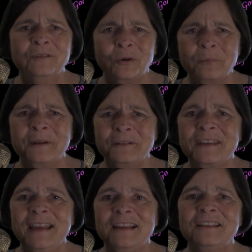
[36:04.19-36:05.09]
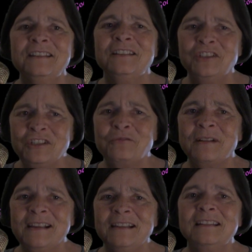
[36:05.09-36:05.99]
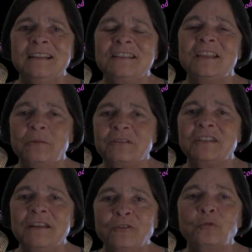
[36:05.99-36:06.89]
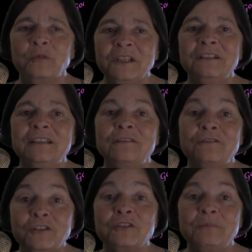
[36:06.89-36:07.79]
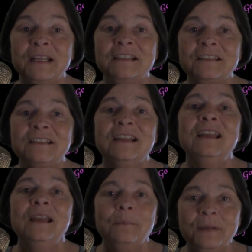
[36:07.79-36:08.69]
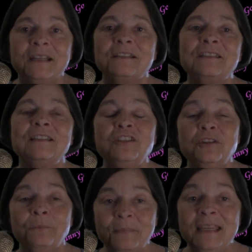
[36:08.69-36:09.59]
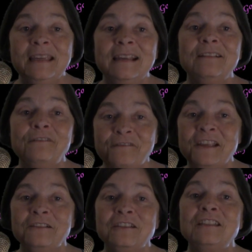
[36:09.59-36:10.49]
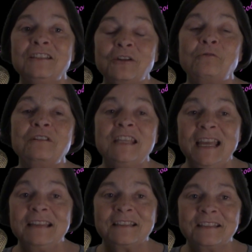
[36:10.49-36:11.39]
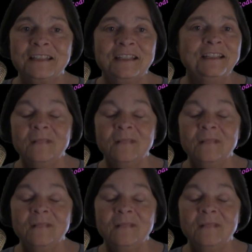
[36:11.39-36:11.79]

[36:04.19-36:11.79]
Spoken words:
Or better yet, just recognize that he was never real in the first place, because such a being fails his own test.